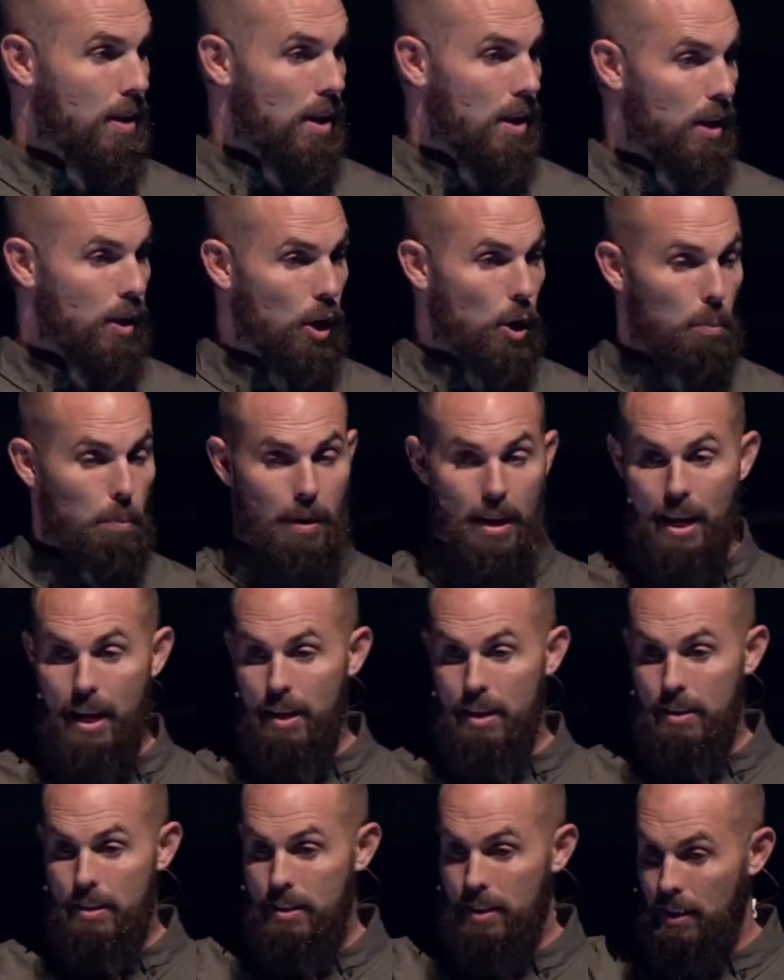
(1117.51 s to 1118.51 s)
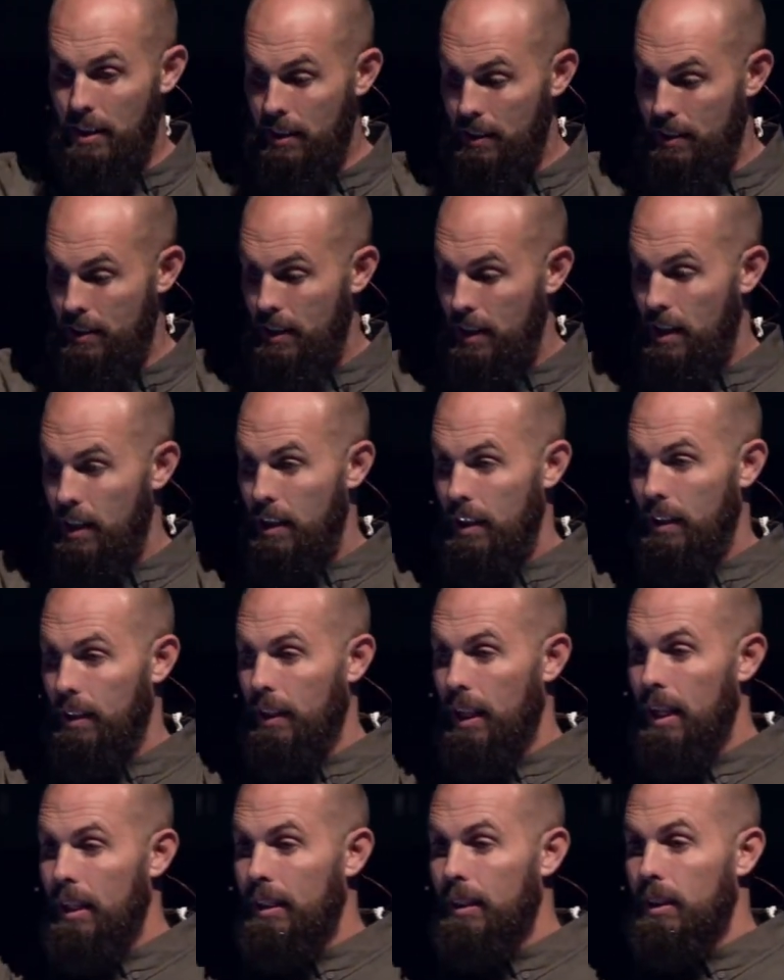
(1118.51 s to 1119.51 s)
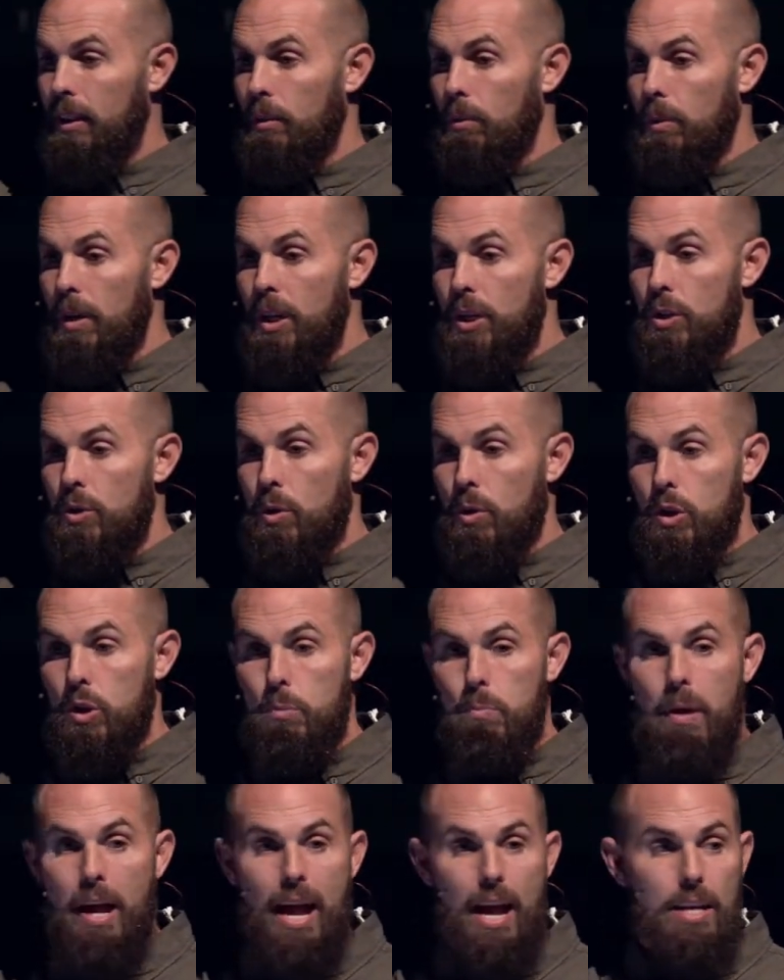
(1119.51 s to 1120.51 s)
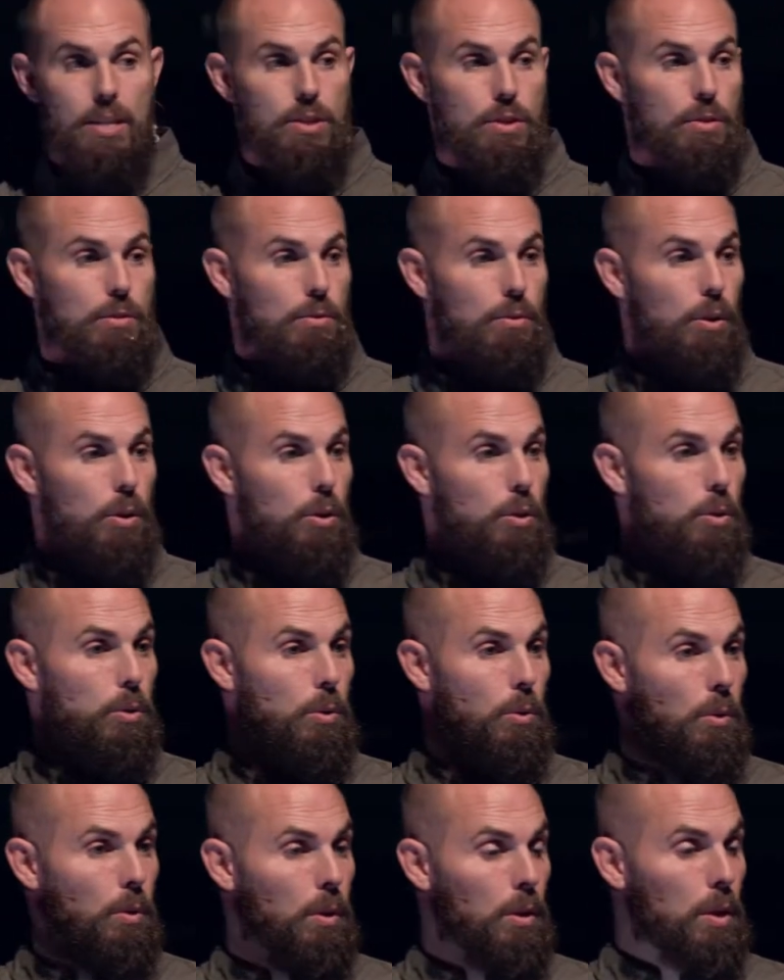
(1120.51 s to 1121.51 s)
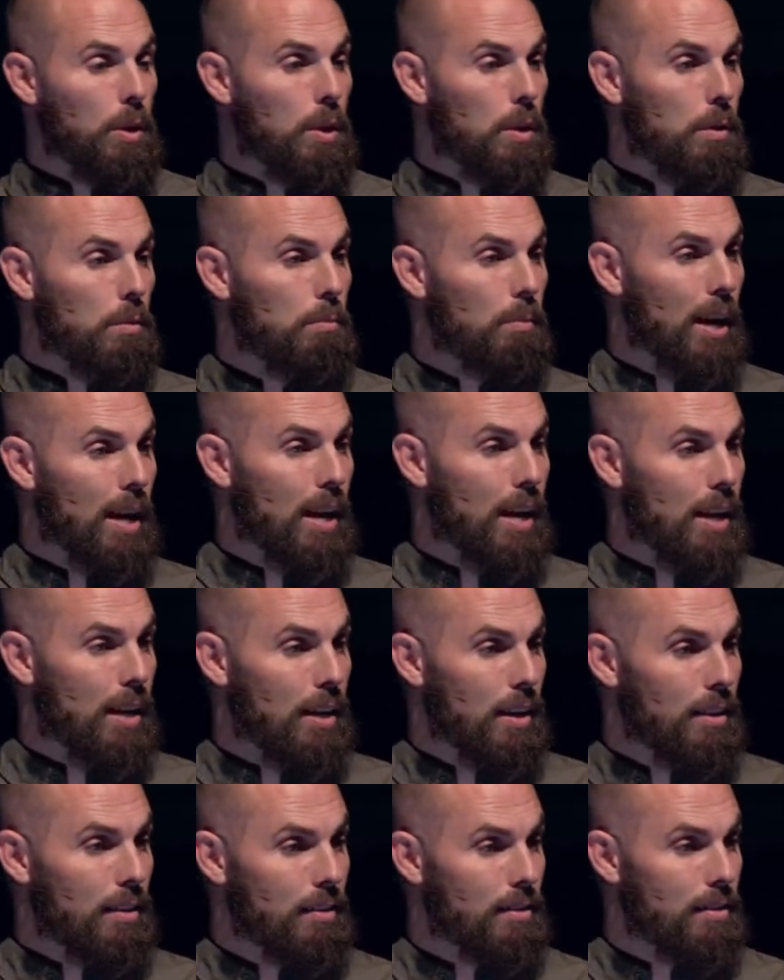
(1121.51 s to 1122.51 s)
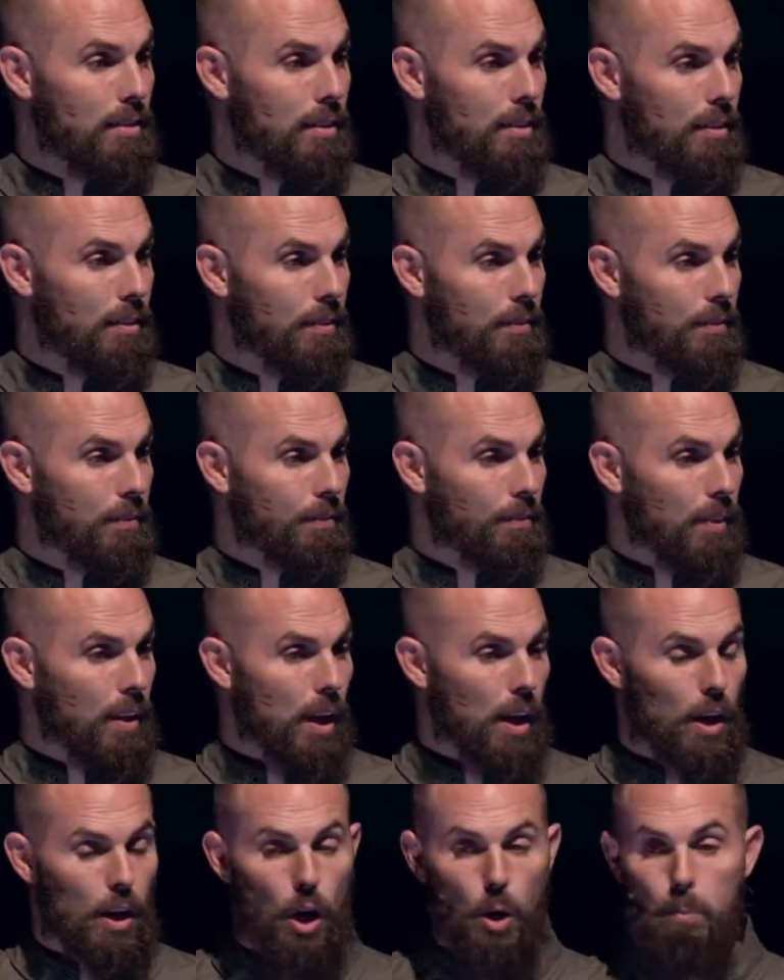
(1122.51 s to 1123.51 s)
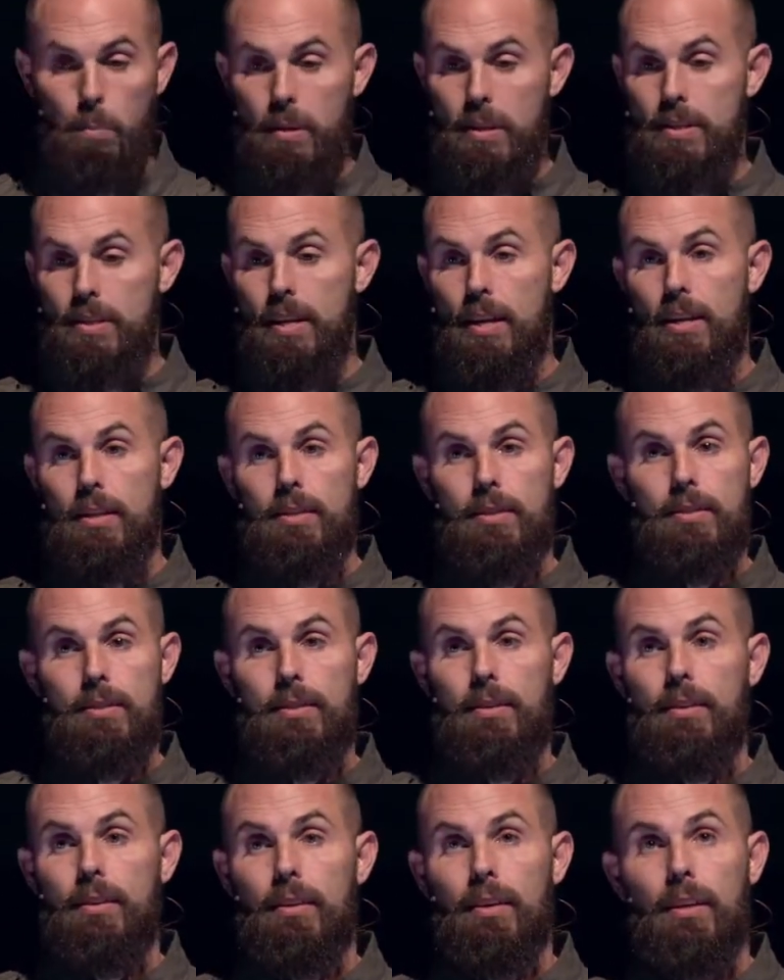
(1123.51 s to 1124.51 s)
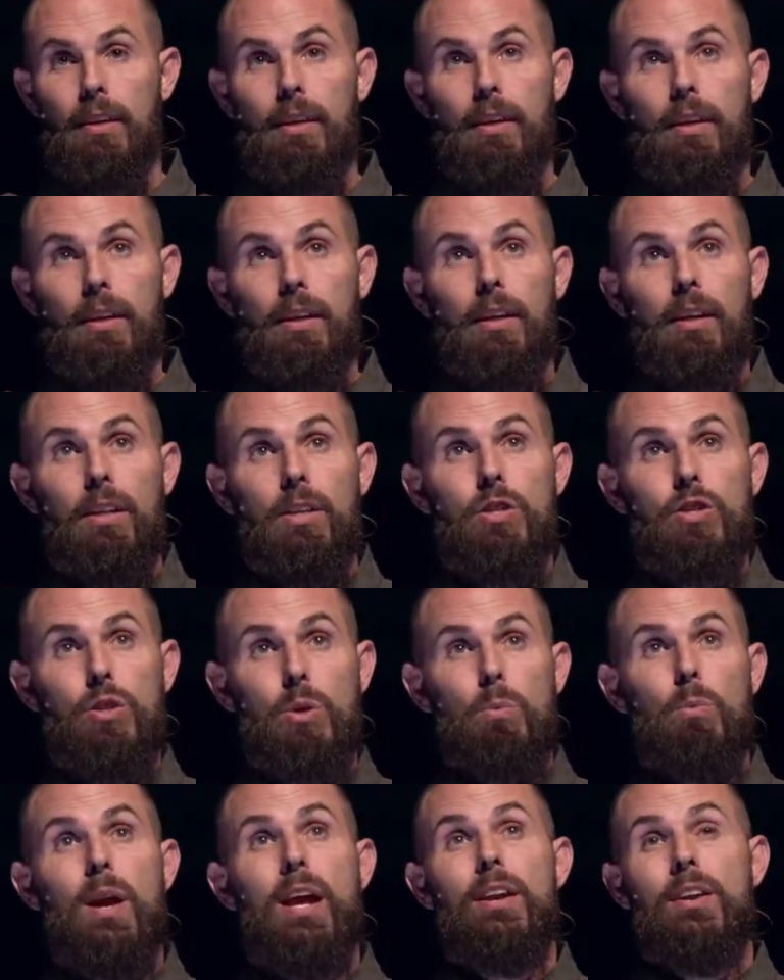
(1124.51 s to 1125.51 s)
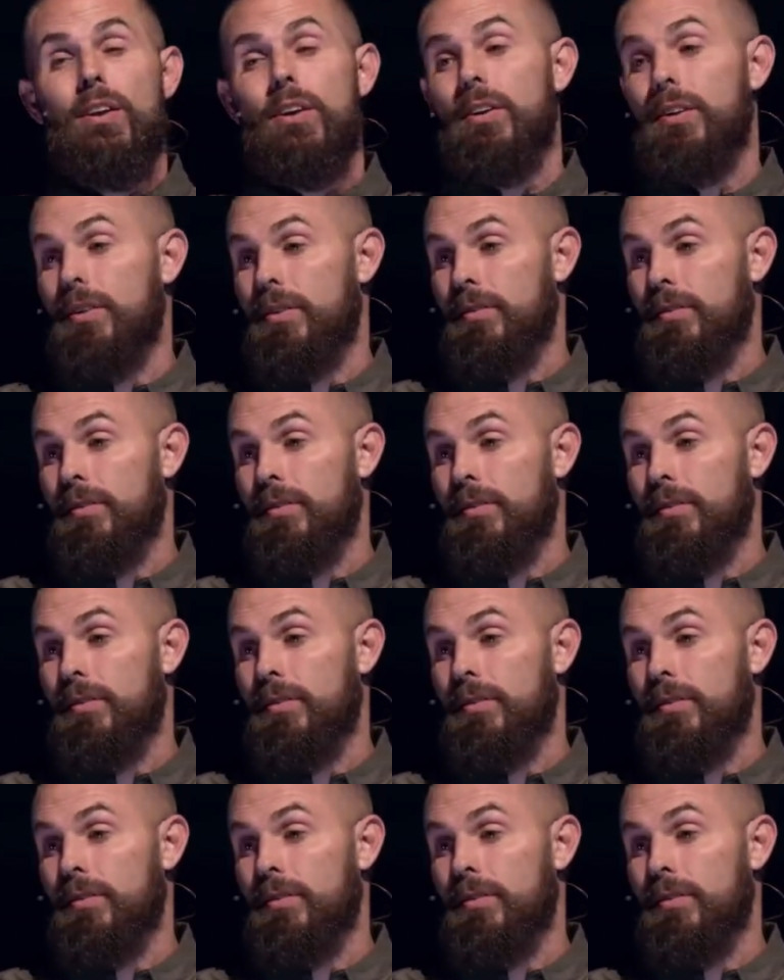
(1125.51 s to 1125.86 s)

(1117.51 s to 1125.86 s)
An open hand says, let the resource pass through my hands. An open says, surrender.